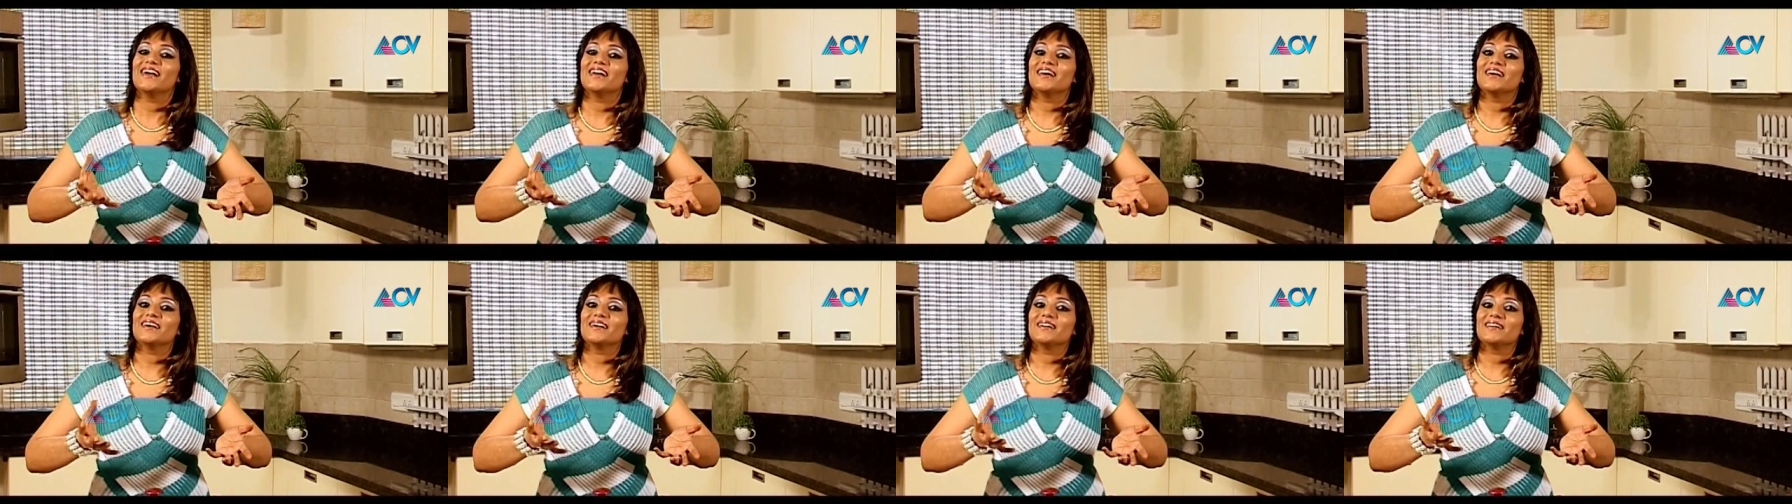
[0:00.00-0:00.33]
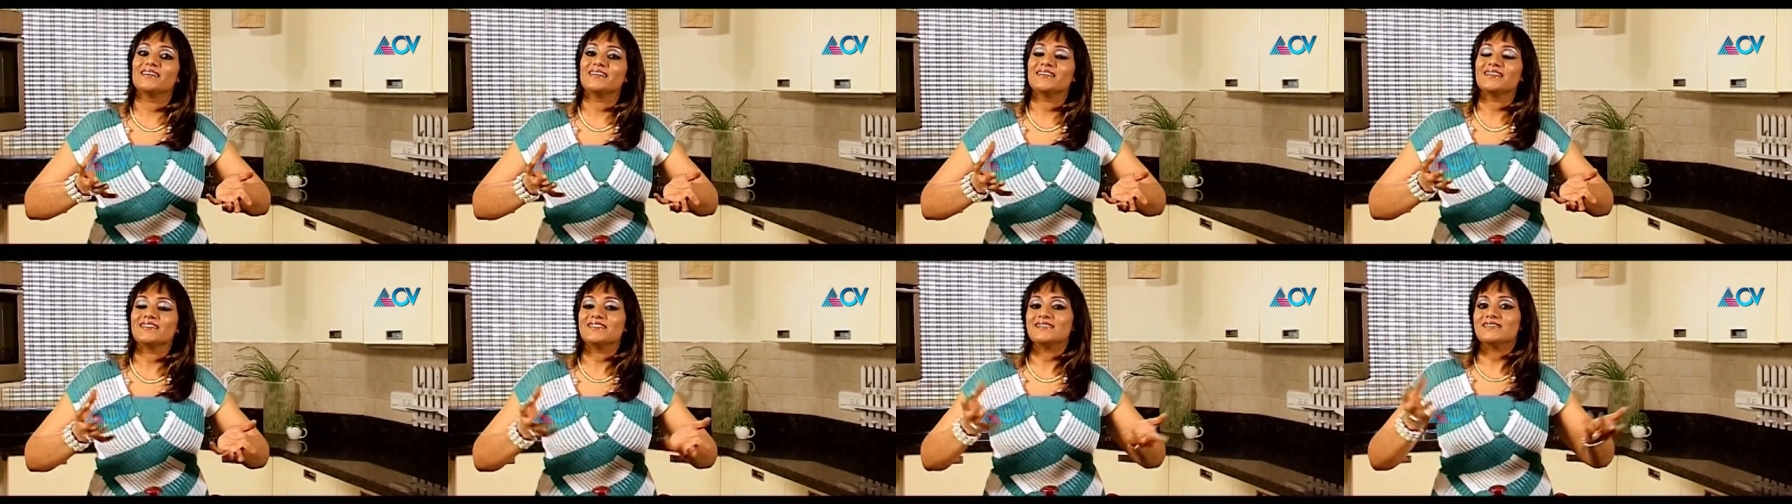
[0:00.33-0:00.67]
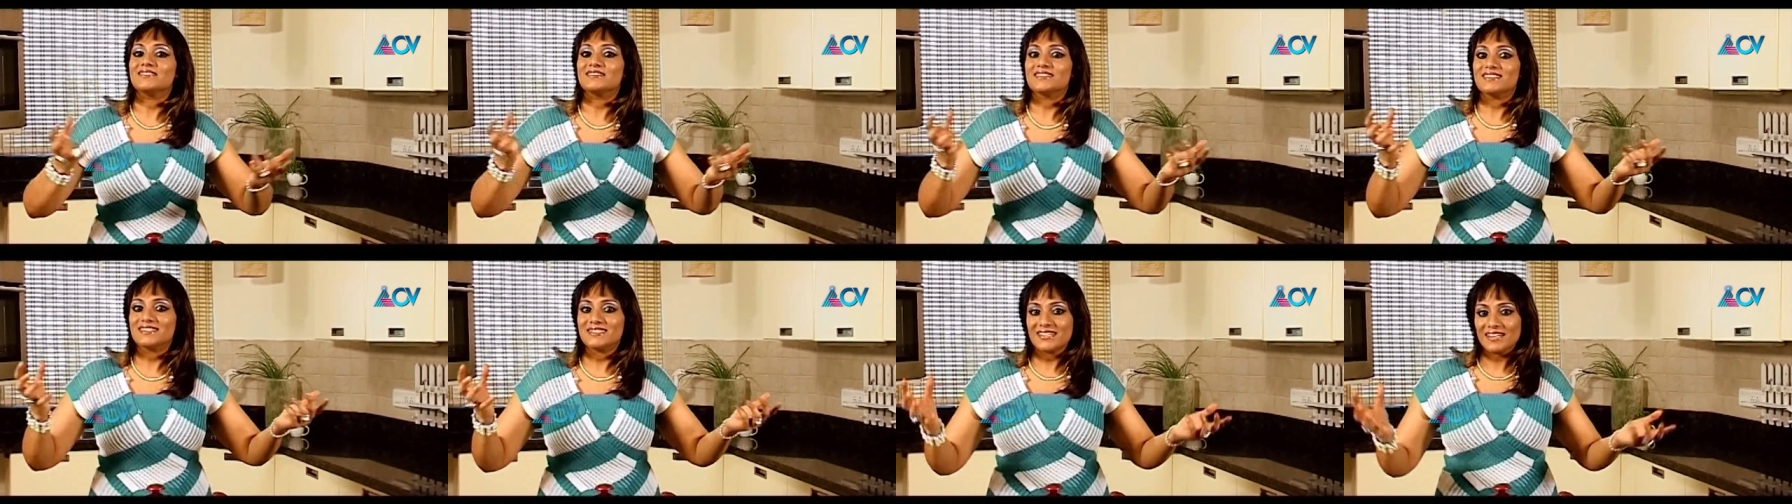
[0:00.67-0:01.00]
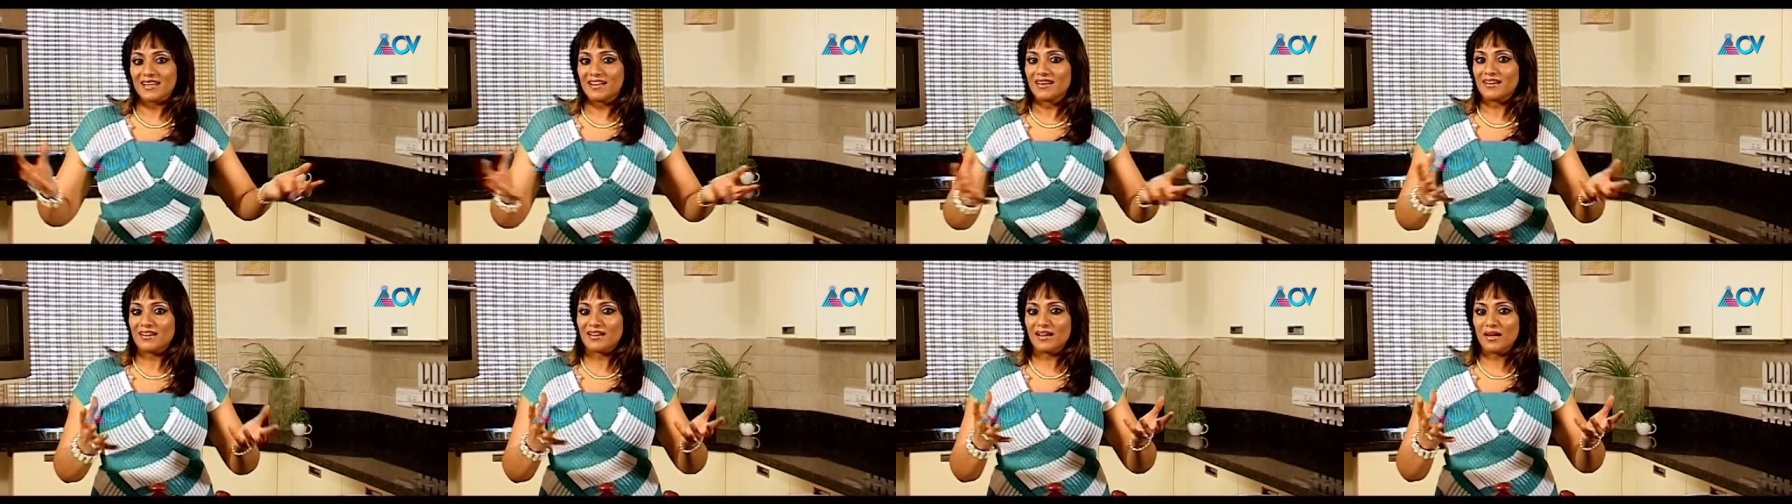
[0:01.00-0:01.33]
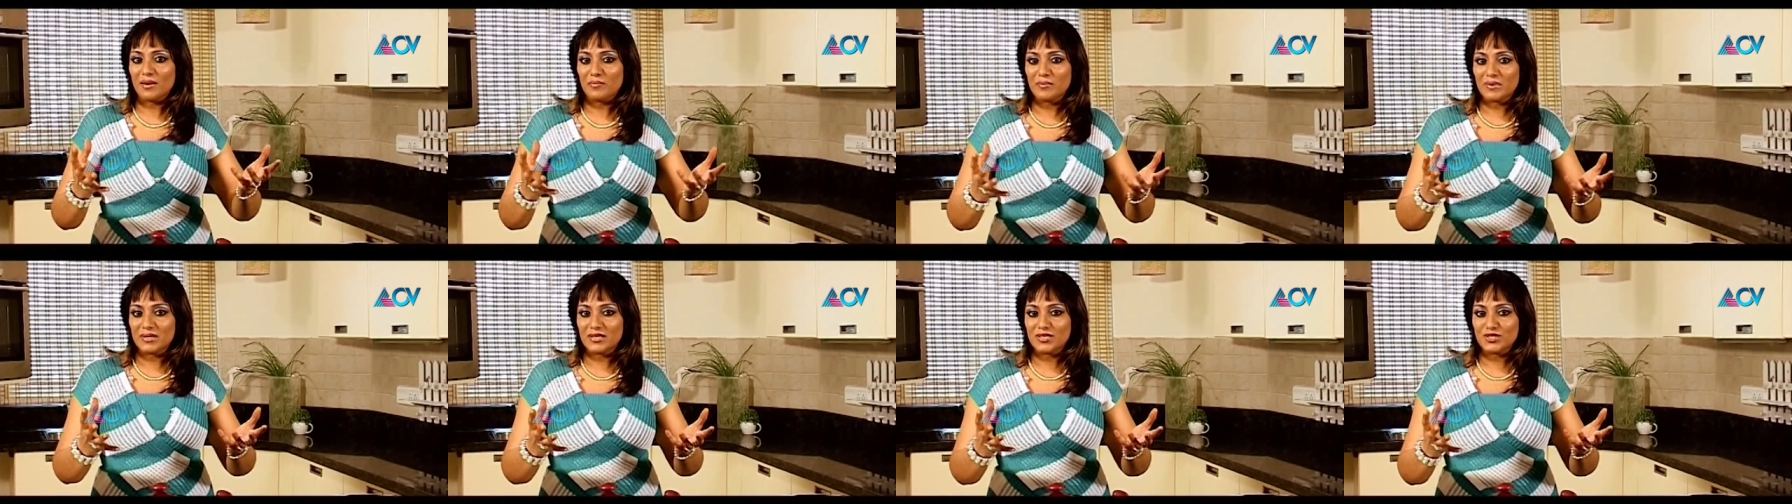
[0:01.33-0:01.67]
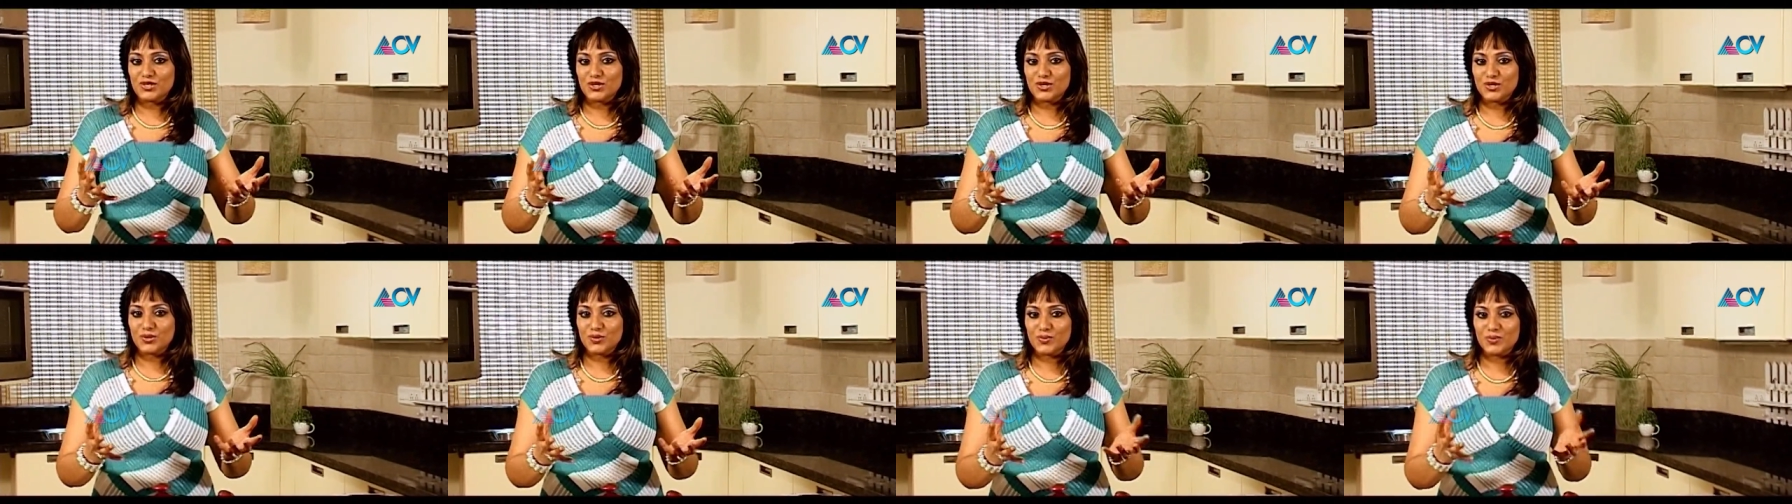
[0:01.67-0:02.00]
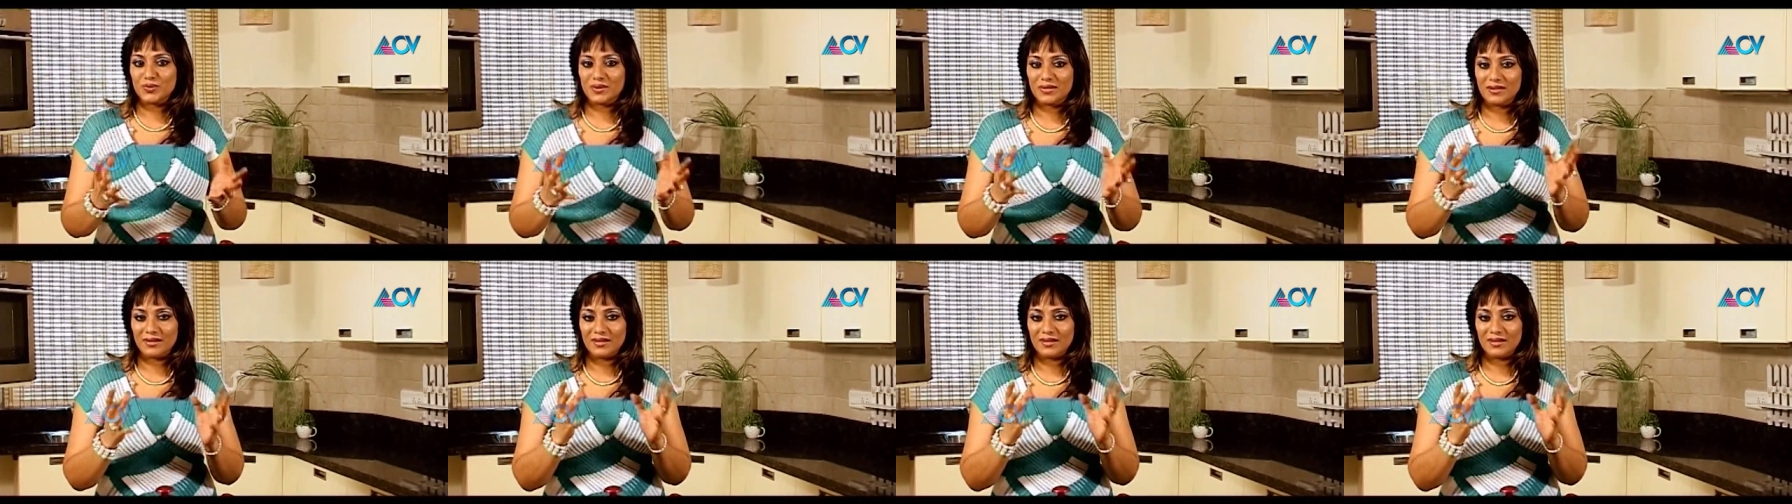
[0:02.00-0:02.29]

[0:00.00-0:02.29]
uh, is come into